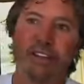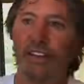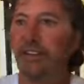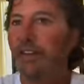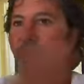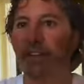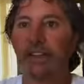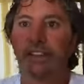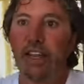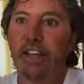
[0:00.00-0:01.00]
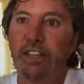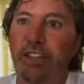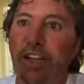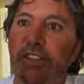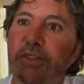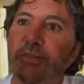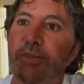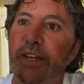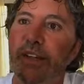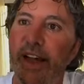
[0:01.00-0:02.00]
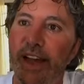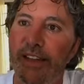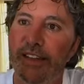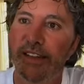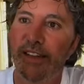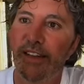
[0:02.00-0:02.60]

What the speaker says: different this, just realize